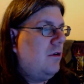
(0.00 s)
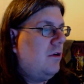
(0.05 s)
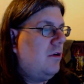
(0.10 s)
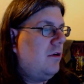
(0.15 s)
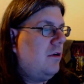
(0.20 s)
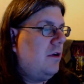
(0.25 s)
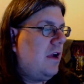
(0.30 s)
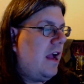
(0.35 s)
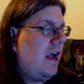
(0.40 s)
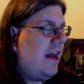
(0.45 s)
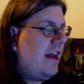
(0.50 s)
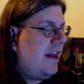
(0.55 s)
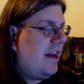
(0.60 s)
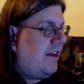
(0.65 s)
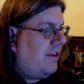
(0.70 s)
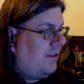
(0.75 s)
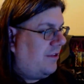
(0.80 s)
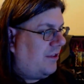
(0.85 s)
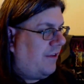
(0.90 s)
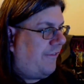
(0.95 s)
And then
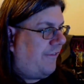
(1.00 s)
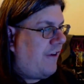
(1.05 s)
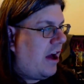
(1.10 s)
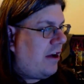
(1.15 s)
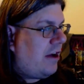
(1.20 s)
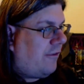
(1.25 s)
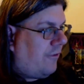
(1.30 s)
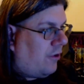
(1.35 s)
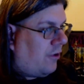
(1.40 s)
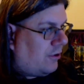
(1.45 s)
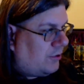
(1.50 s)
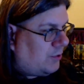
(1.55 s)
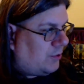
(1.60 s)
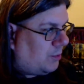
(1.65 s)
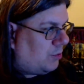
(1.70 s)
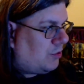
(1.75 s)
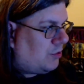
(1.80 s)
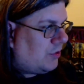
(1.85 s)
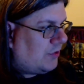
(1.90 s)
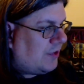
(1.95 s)
the final verse, which
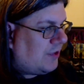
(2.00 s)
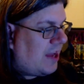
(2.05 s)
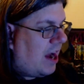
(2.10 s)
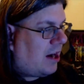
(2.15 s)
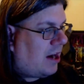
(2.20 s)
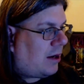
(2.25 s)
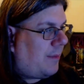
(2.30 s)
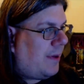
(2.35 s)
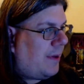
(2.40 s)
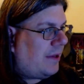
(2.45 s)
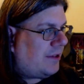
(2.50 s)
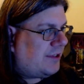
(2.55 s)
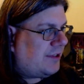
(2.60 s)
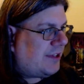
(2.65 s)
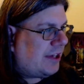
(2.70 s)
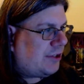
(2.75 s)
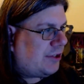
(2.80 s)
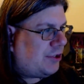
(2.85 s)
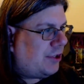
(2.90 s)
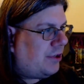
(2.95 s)
is the a cappella
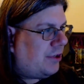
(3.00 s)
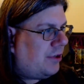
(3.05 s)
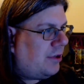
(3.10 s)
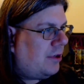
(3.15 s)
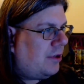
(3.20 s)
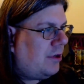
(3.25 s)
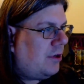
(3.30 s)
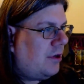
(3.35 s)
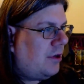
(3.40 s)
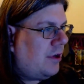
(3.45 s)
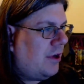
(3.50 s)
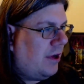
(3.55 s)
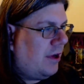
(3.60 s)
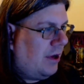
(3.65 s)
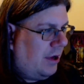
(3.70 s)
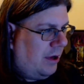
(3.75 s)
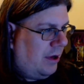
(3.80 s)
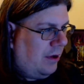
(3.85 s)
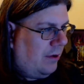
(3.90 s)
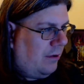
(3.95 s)
section,
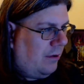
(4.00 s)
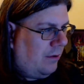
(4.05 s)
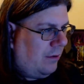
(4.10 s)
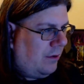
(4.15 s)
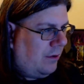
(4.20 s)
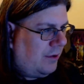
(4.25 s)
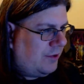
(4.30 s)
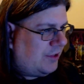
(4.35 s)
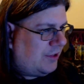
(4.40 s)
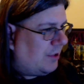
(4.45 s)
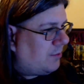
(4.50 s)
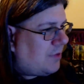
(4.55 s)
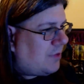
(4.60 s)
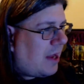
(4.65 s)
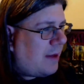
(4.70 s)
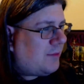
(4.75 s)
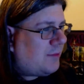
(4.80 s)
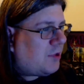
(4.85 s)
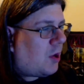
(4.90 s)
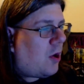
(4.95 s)
sometimes
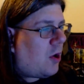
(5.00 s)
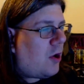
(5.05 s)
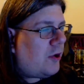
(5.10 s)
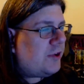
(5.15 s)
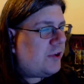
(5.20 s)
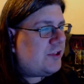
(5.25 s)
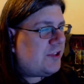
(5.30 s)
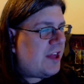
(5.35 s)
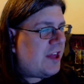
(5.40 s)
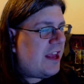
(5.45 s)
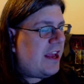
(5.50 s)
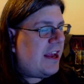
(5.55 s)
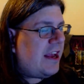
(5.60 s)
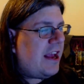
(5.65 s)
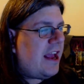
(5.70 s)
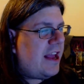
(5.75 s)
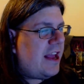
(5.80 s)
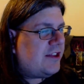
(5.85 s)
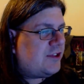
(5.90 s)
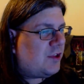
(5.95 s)
the hardest thing
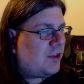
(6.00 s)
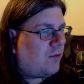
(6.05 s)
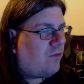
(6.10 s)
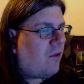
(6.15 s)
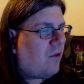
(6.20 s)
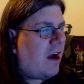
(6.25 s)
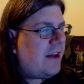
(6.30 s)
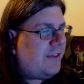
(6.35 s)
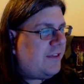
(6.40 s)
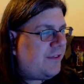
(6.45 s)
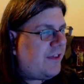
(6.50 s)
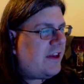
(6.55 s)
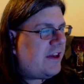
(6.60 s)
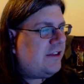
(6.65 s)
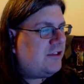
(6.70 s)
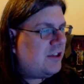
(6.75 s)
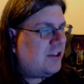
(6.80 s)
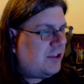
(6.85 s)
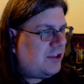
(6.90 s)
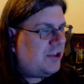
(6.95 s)
is the right thing to
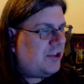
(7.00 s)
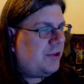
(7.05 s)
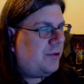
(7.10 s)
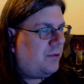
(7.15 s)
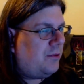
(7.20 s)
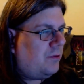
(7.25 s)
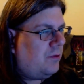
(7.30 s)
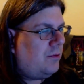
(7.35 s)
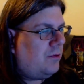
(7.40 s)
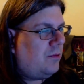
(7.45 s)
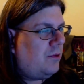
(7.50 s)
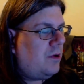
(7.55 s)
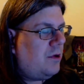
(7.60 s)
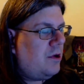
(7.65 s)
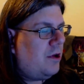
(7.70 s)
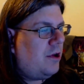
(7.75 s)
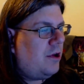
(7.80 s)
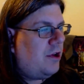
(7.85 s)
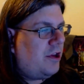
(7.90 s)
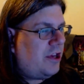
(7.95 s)
do.
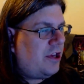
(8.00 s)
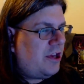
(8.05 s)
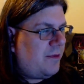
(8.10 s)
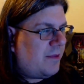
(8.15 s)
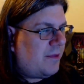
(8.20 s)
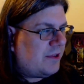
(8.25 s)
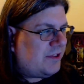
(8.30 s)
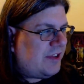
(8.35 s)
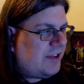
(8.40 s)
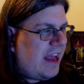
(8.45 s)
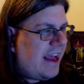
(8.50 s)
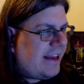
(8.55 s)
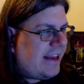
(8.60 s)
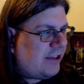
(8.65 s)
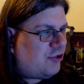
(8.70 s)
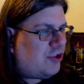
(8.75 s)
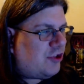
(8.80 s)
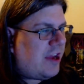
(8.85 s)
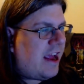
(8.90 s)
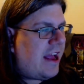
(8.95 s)
You must take a
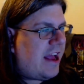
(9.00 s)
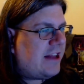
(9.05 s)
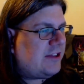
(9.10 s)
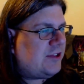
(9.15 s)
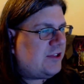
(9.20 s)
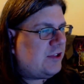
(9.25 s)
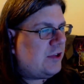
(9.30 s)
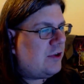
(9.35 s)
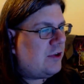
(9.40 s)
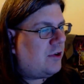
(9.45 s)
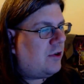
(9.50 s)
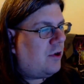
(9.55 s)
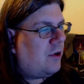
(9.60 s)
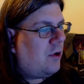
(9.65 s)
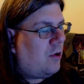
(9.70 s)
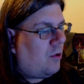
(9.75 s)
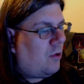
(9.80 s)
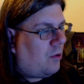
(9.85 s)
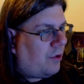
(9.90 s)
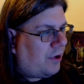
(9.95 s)
chance
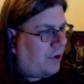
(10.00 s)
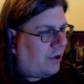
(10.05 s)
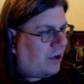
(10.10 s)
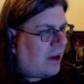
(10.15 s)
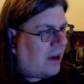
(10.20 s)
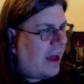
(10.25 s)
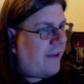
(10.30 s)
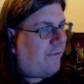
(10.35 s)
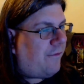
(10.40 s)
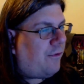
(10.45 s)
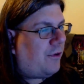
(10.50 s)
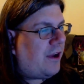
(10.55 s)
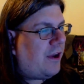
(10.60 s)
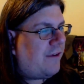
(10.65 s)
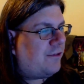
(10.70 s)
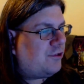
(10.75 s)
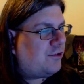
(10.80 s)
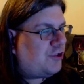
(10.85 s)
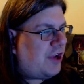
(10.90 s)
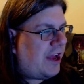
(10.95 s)
or your life will never
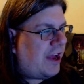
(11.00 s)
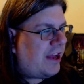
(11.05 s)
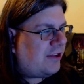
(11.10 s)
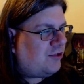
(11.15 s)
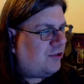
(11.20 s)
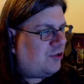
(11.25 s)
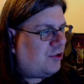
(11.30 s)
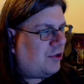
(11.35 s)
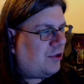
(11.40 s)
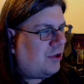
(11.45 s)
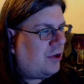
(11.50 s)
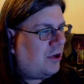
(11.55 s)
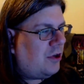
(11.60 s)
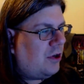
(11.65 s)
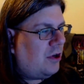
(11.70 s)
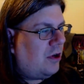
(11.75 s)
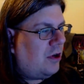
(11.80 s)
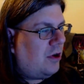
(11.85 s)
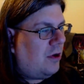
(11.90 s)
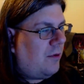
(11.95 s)
change,
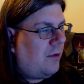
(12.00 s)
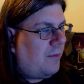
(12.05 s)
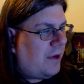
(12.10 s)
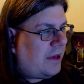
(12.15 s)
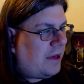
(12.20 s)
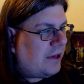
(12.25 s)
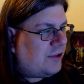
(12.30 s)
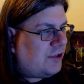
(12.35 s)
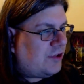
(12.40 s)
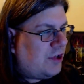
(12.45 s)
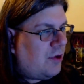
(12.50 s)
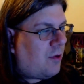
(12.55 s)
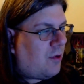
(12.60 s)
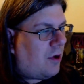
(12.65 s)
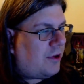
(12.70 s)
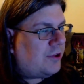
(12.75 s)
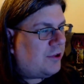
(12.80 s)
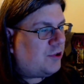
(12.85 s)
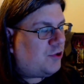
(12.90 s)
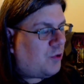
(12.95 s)
because you are the
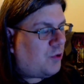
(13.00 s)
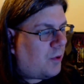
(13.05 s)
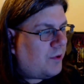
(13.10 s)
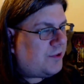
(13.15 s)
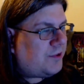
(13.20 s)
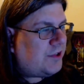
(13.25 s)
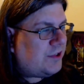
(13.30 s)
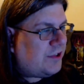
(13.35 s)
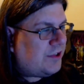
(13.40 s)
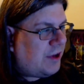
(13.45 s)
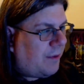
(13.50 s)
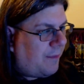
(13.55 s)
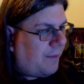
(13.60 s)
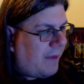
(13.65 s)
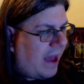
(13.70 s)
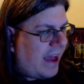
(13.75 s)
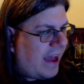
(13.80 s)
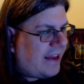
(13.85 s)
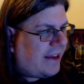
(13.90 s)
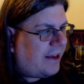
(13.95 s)
choices you make.